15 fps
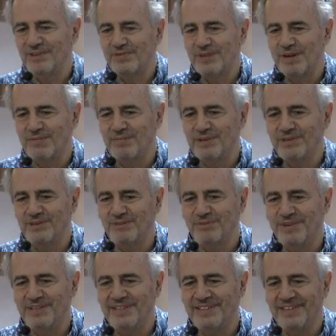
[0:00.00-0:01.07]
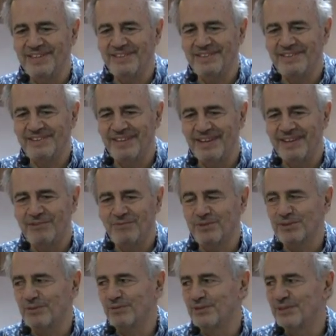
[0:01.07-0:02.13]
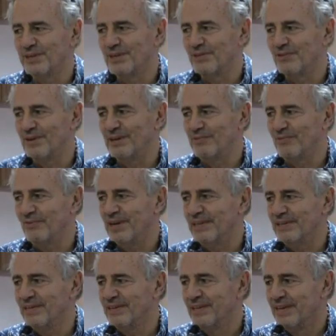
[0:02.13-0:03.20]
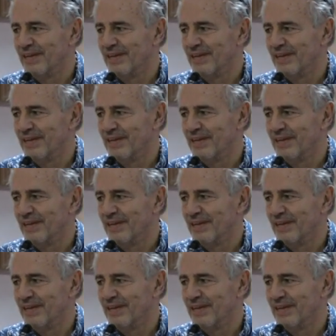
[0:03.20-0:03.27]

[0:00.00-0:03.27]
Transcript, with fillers: of coming to India and, and also to see a great friend.